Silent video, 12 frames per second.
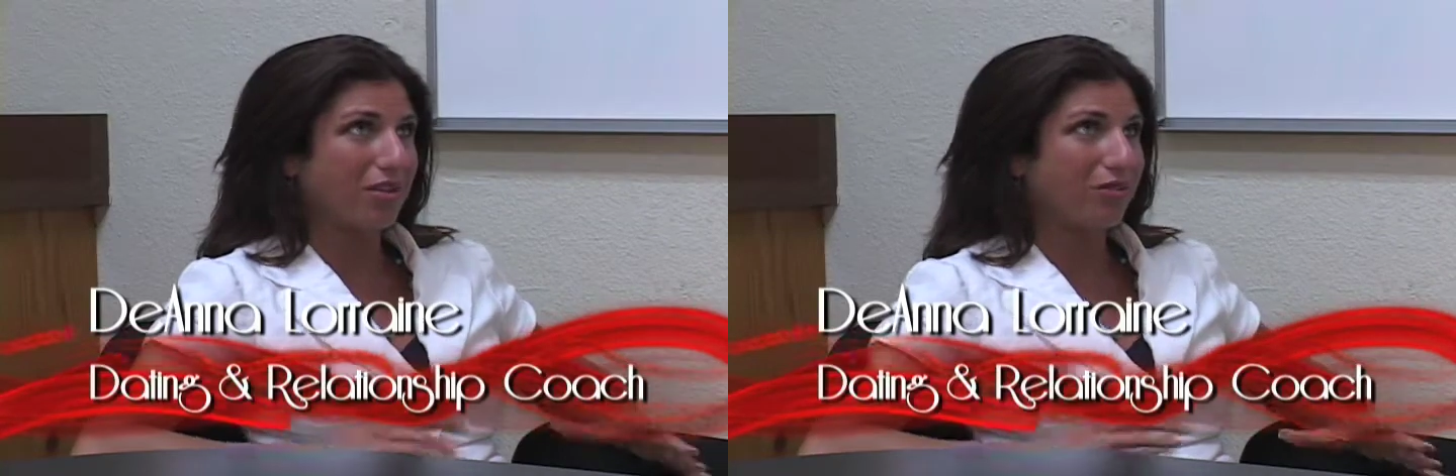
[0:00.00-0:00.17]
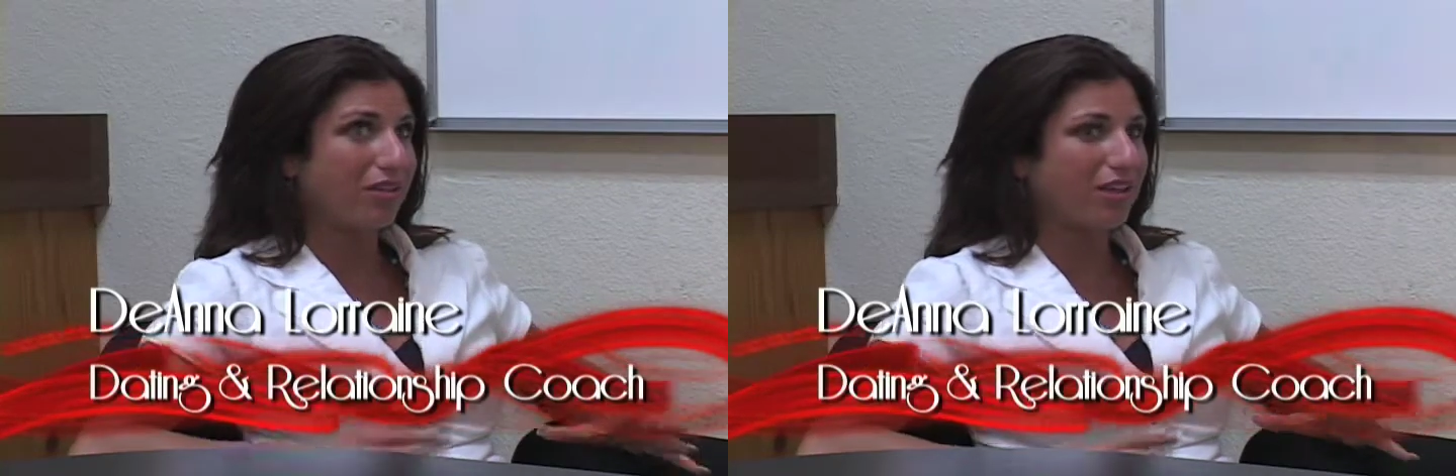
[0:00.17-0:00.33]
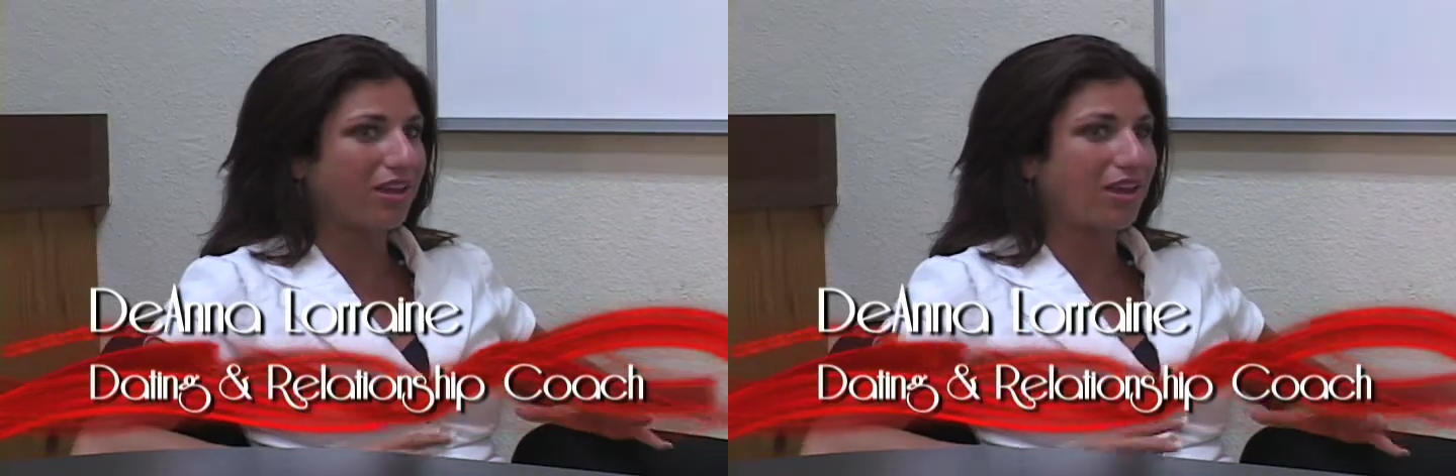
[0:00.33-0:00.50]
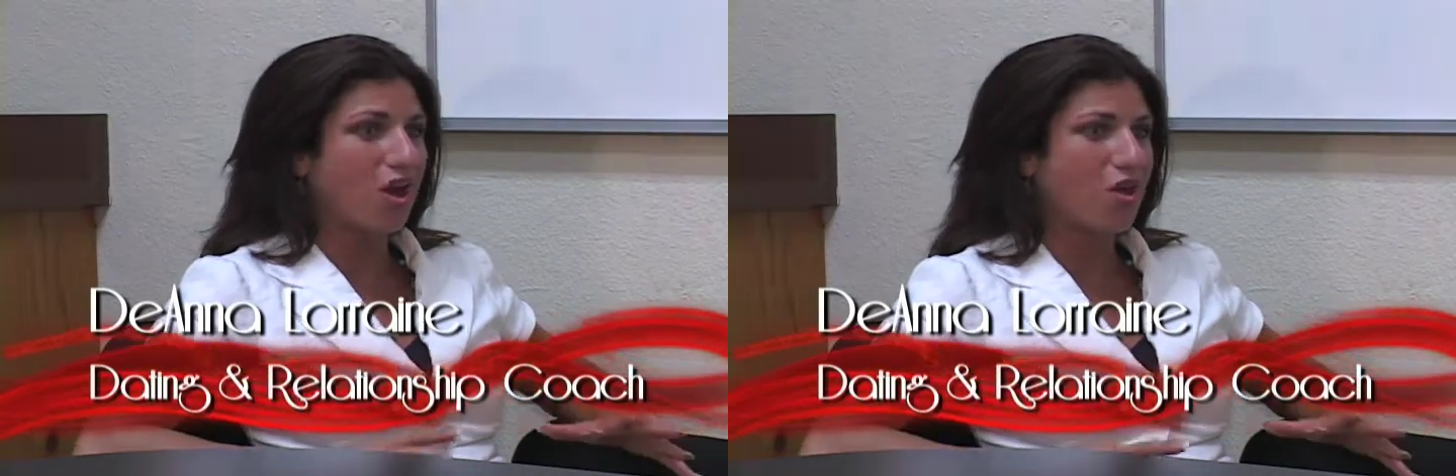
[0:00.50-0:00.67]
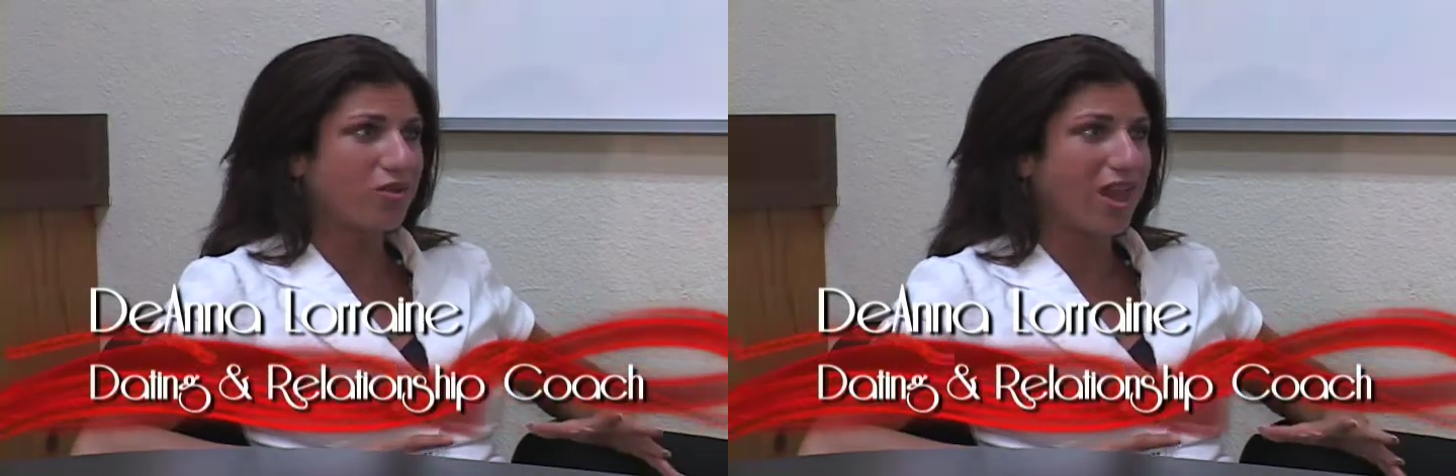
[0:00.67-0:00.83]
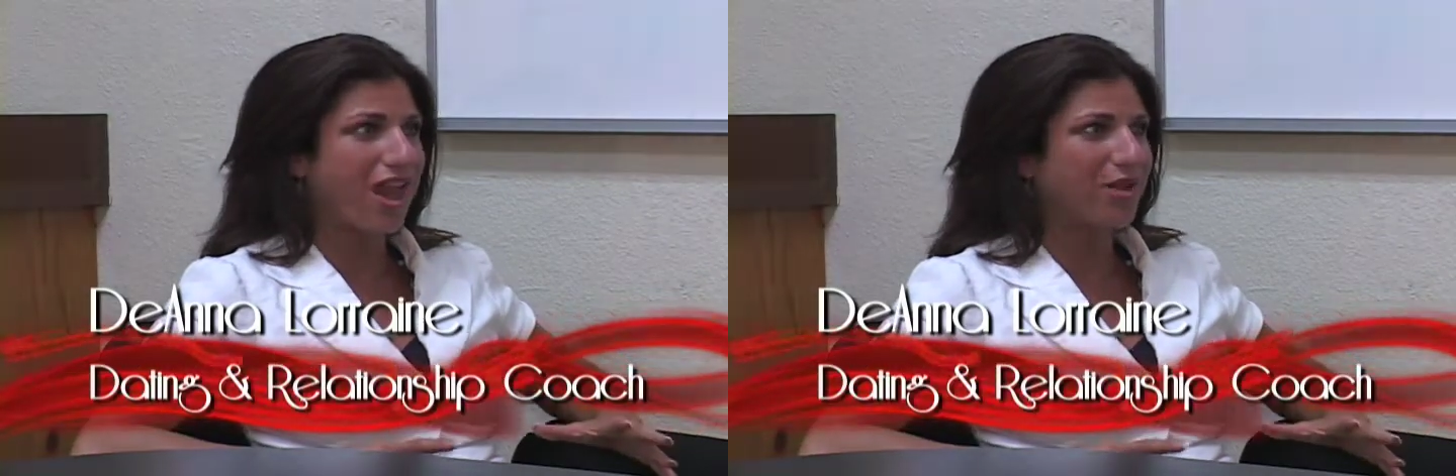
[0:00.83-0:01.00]
not really
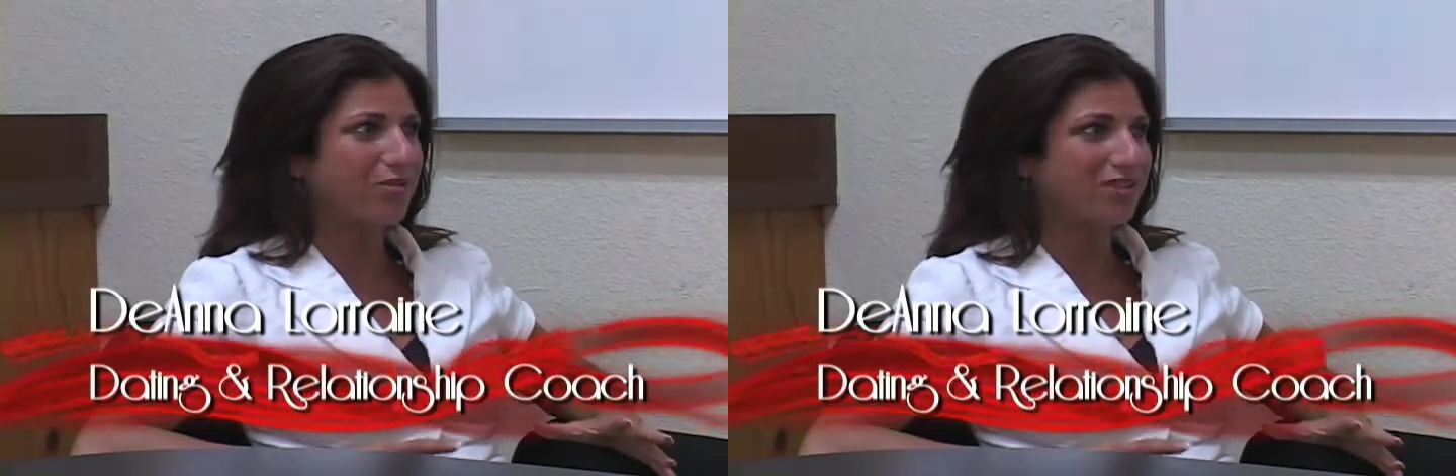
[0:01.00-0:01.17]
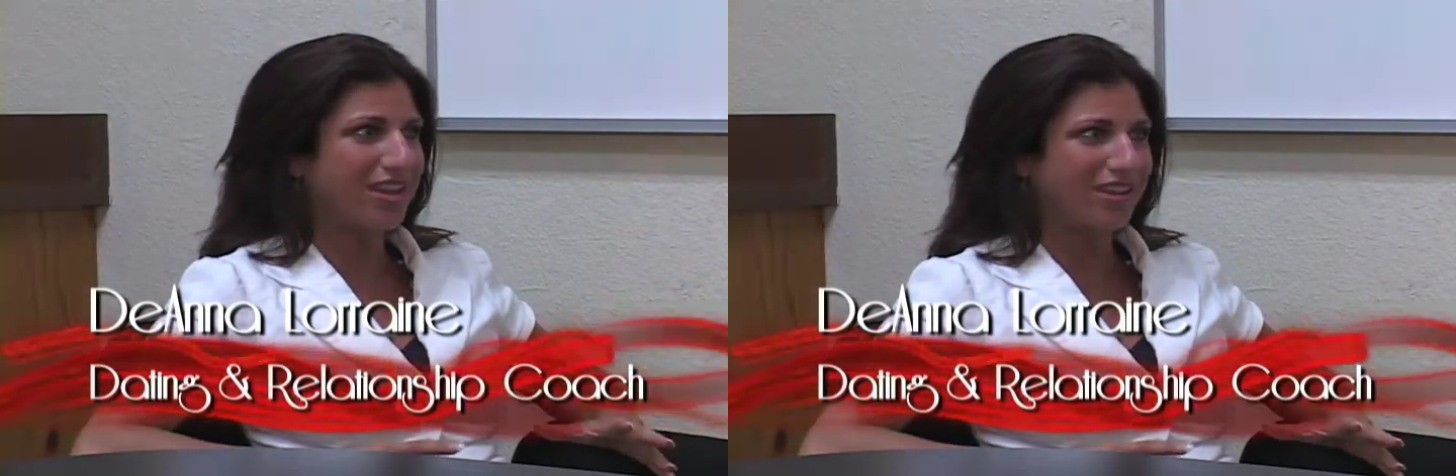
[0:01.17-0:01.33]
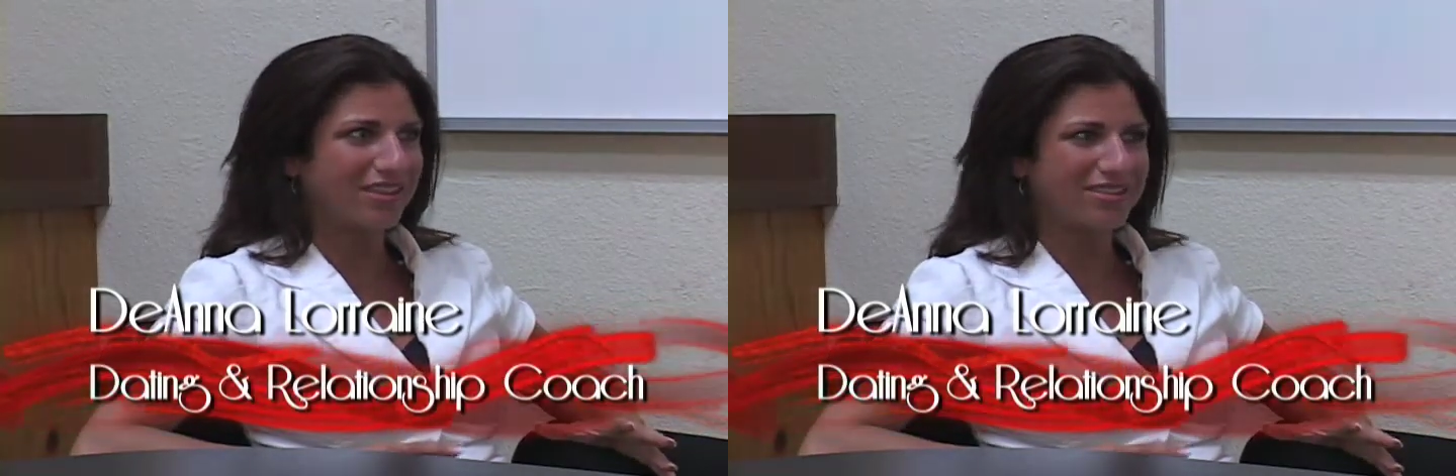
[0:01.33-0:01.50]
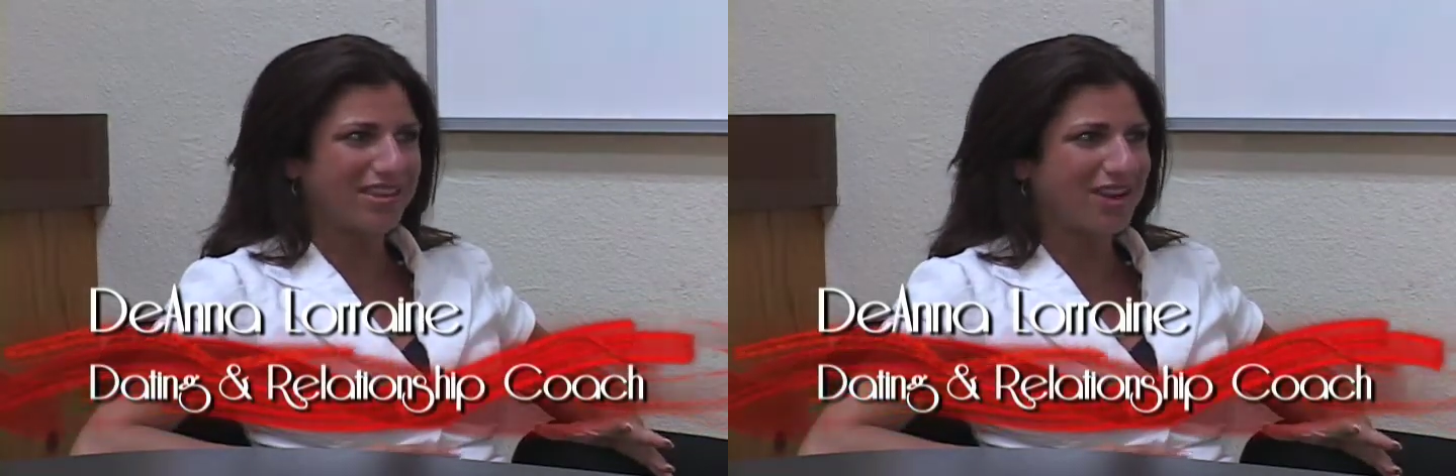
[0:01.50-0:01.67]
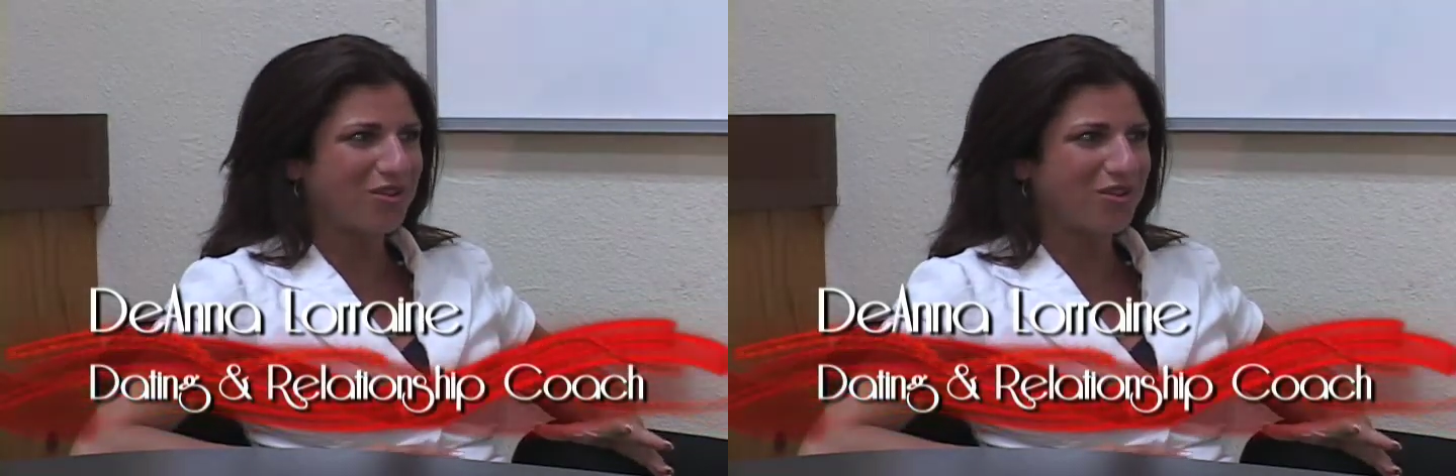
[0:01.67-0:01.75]
that okay with taking this